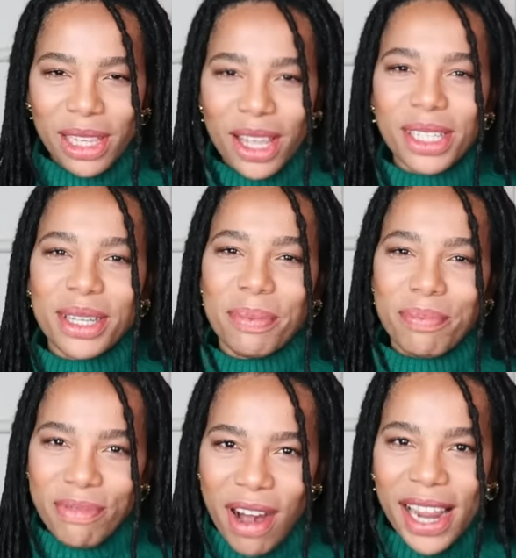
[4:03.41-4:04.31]
the luxury
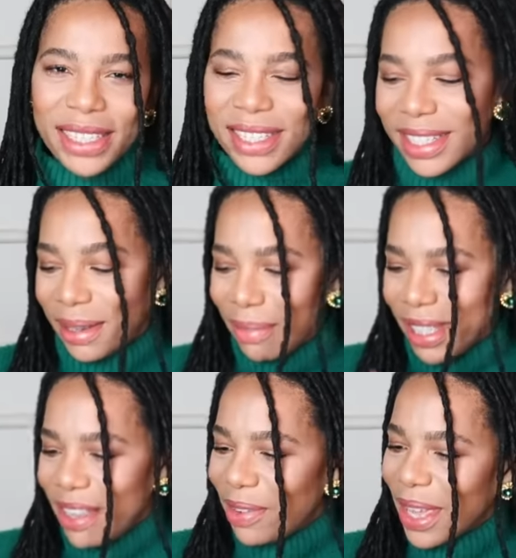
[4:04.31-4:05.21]
price because I
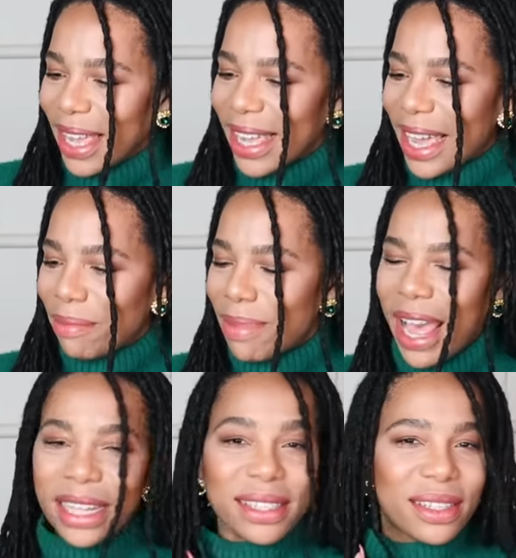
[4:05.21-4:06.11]
believe you can get
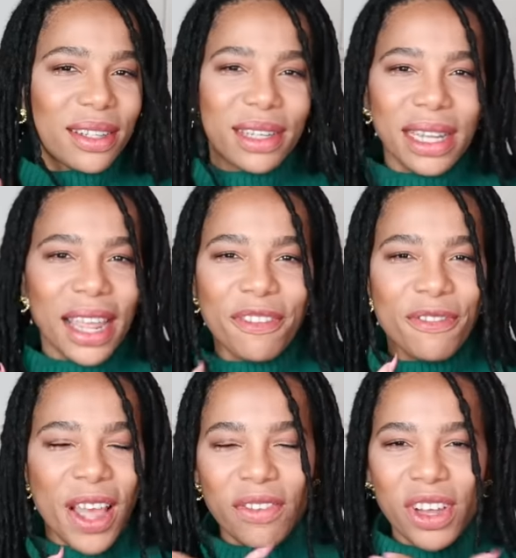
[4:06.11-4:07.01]
bags like
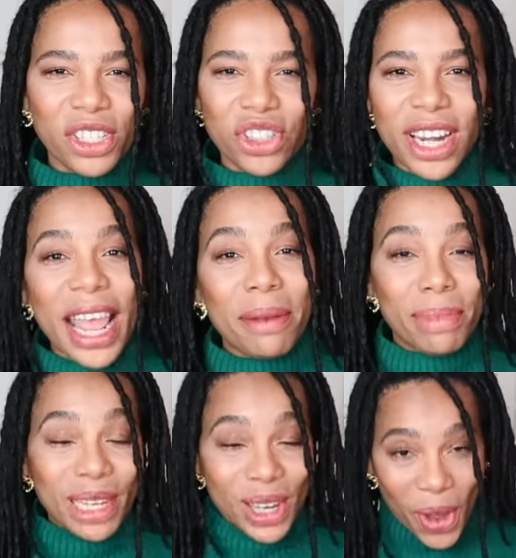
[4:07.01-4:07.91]
500 and
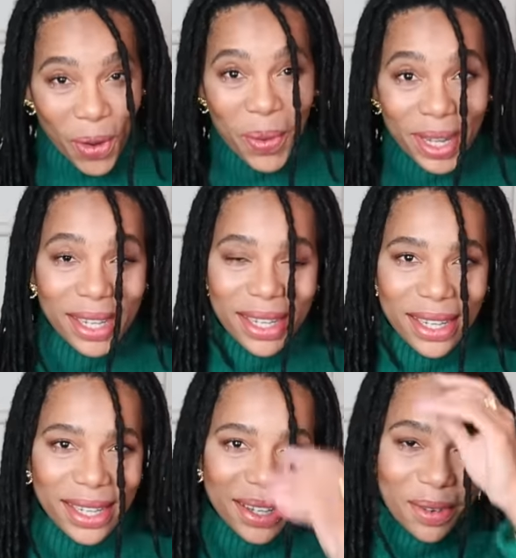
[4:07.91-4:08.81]
below,
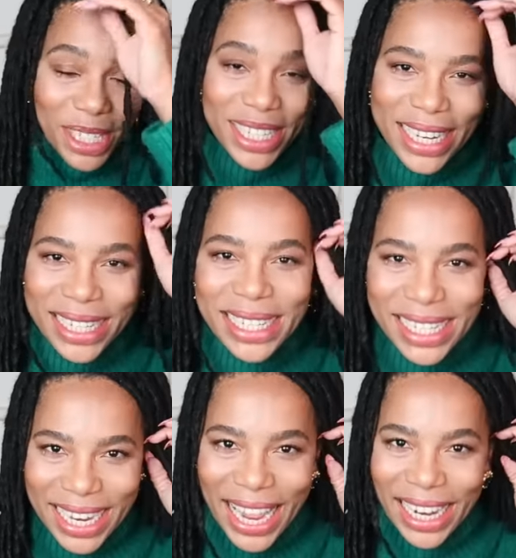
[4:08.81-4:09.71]
which is
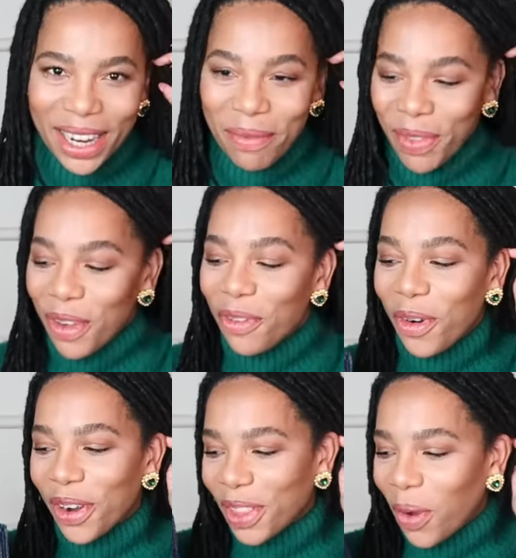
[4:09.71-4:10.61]
insane
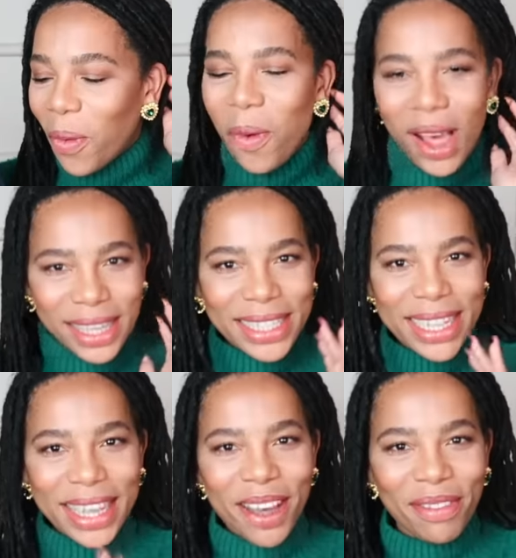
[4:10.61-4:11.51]
for the
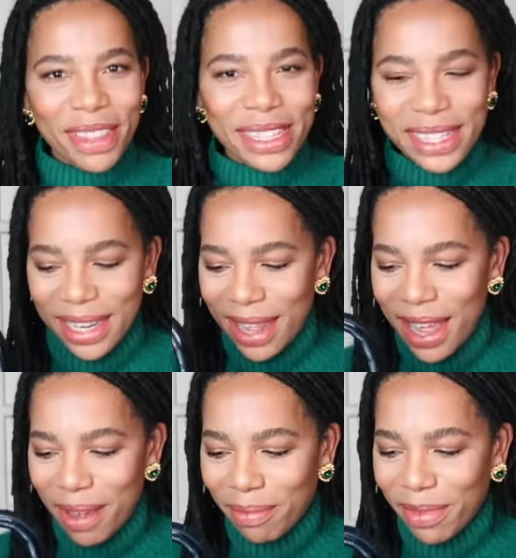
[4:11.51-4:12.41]
quality of this,
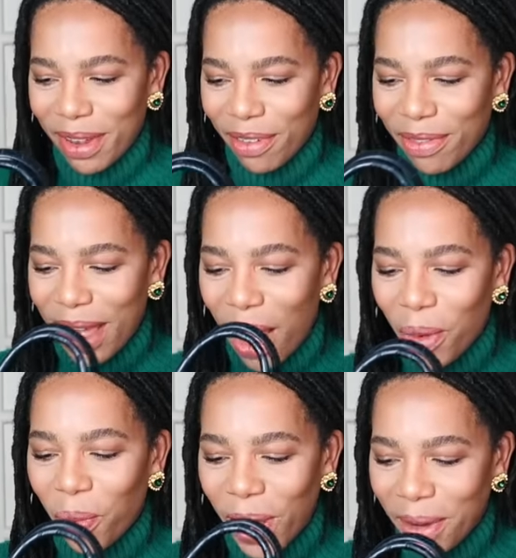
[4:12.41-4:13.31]
um, of
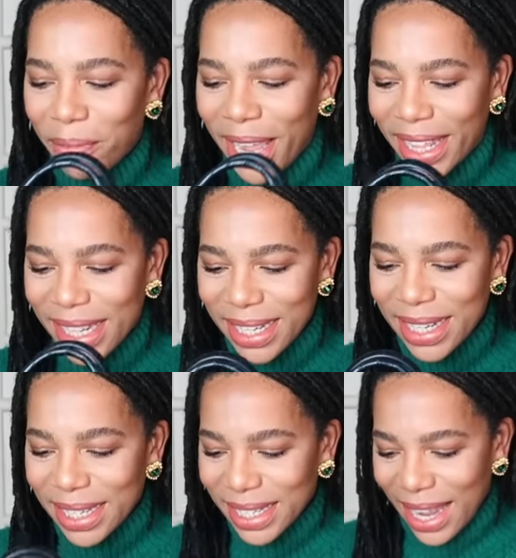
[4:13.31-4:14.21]
how well made this
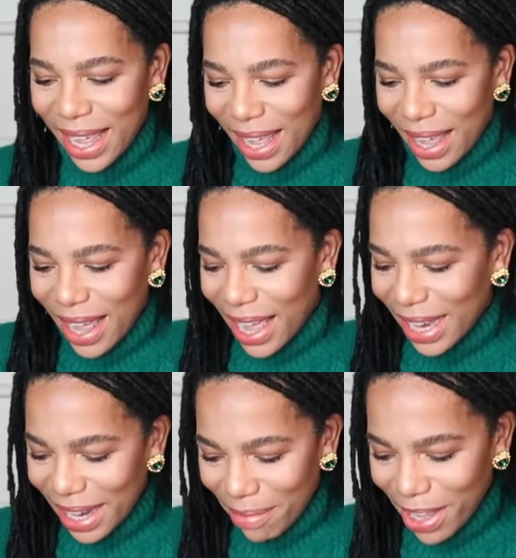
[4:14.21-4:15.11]
is.
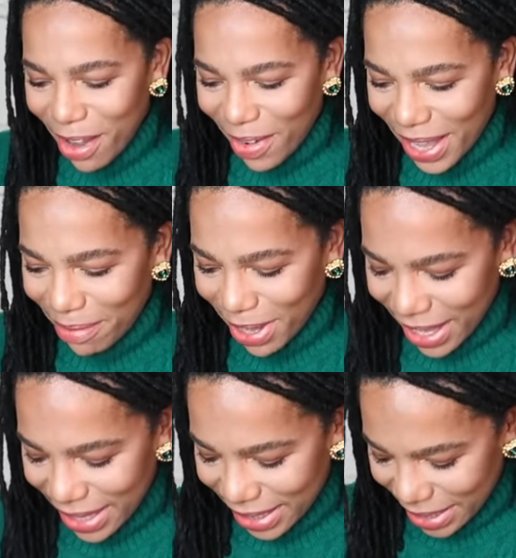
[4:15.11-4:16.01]
Uh, let me go in
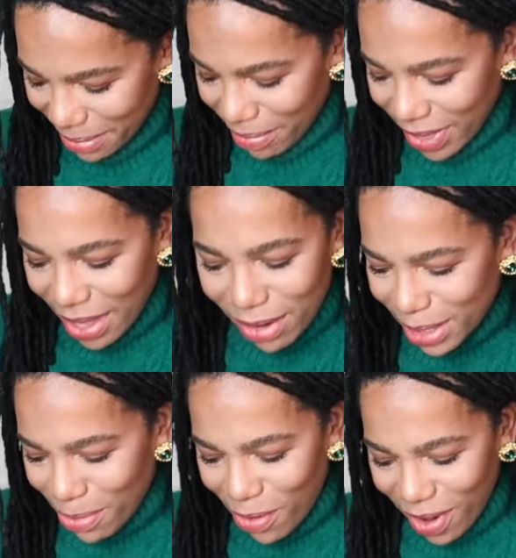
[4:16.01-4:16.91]
because
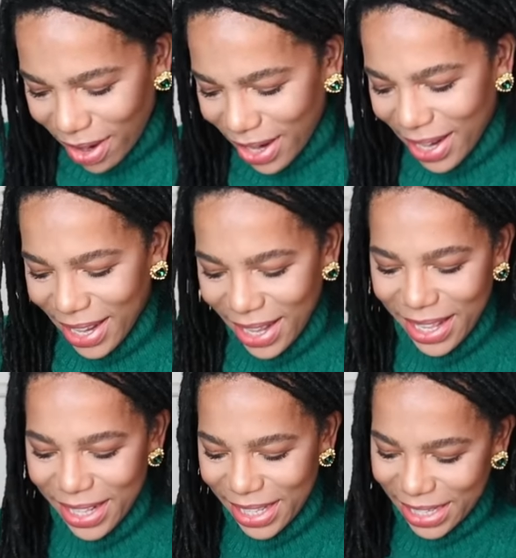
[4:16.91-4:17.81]
there's more.
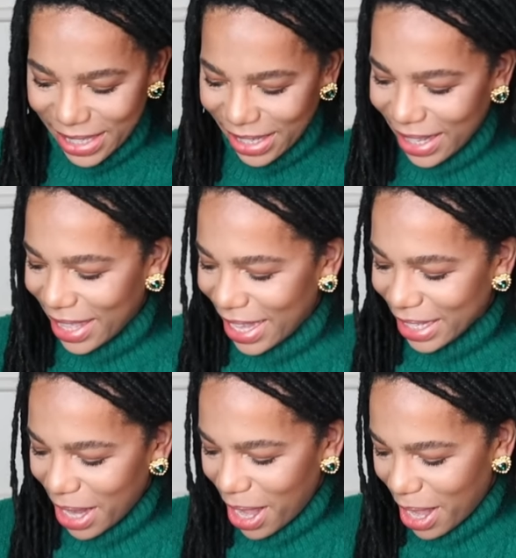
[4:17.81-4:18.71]
These little things
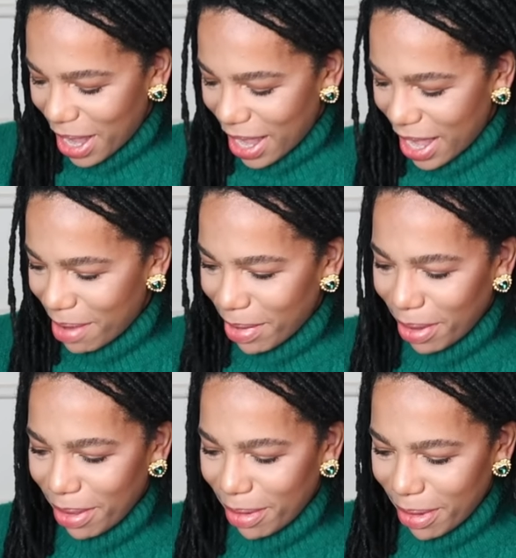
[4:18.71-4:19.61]
um,
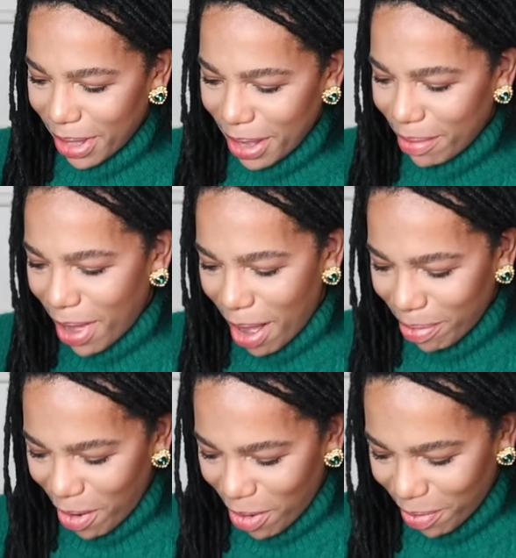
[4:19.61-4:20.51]

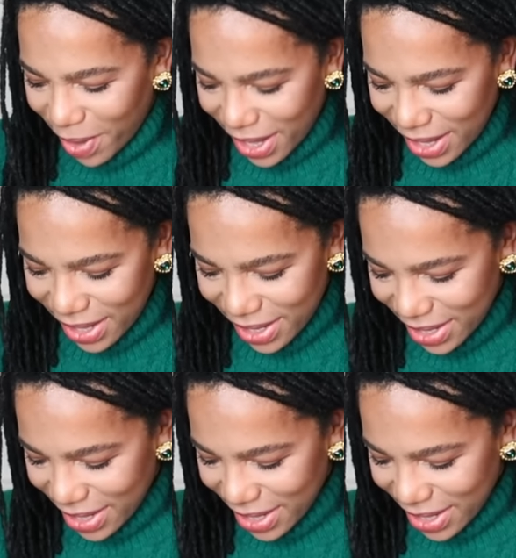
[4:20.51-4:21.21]
pop open